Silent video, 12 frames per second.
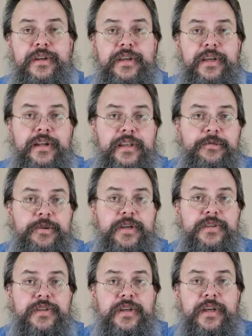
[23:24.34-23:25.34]
In other
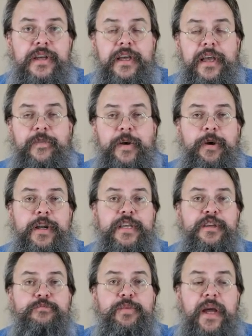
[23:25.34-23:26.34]
words, if I want
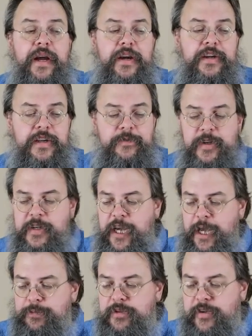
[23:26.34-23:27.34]
to compare different
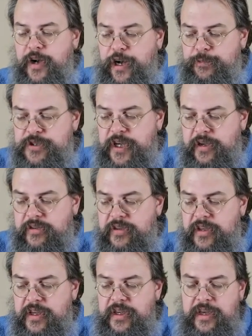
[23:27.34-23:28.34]
types of objects
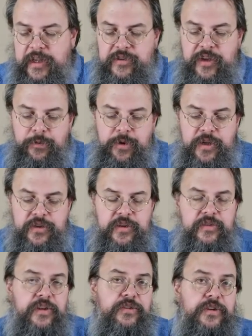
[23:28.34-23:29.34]
and say, well,
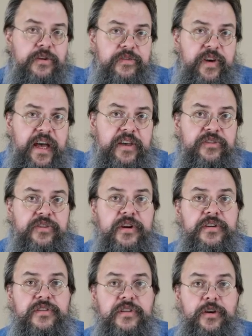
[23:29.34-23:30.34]
does this grow faster
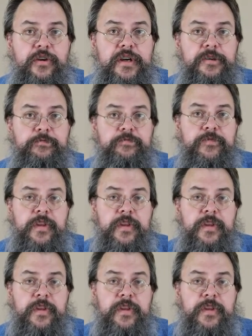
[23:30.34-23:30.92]
or slower?